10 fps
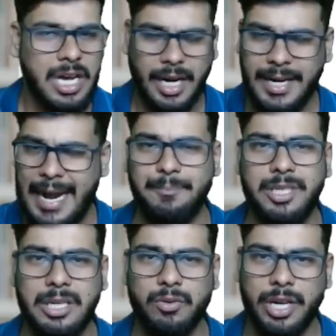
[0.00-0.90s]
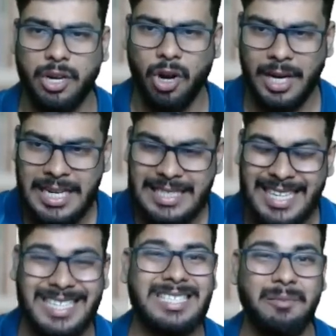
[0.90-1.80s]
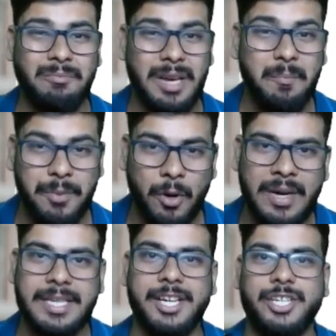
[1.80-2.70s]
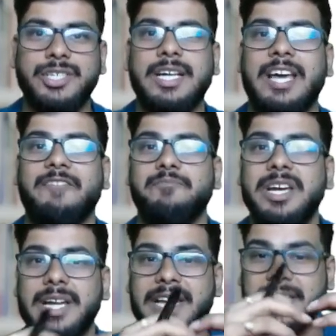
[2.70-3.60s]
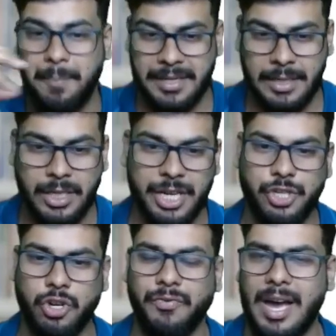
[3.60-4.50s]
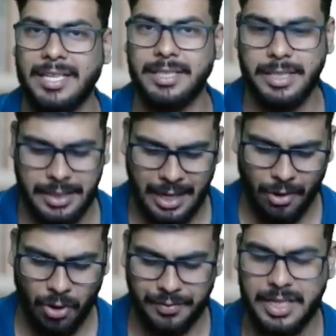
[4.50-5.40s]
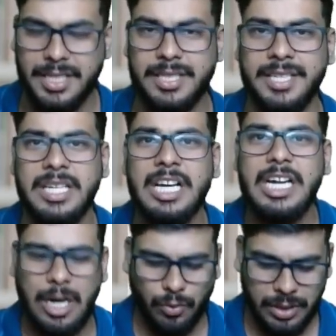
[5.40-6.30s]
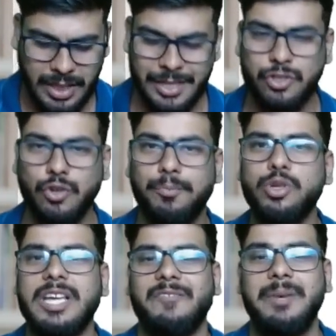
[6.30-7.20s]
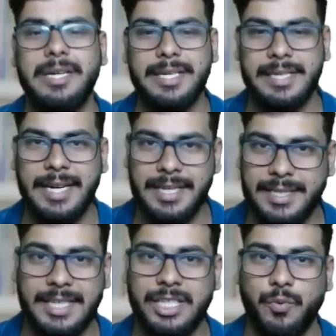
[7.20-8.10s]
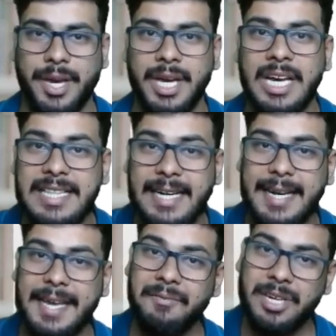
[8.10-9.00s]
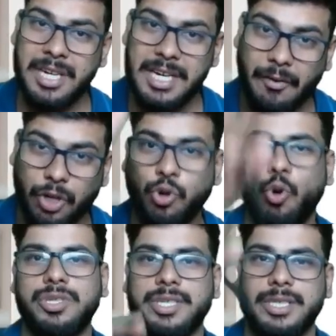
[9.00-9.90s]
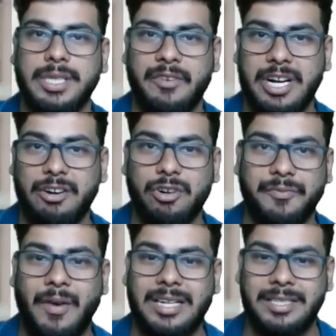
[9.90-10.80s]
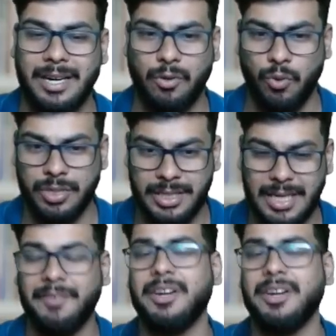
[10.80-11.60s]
right? Absolutely not. There are some improvisations that I've made in the presentation of answers and all of these things. Now, these 2 books have been designed in such a way that even in our courses, our regular fast track courses, our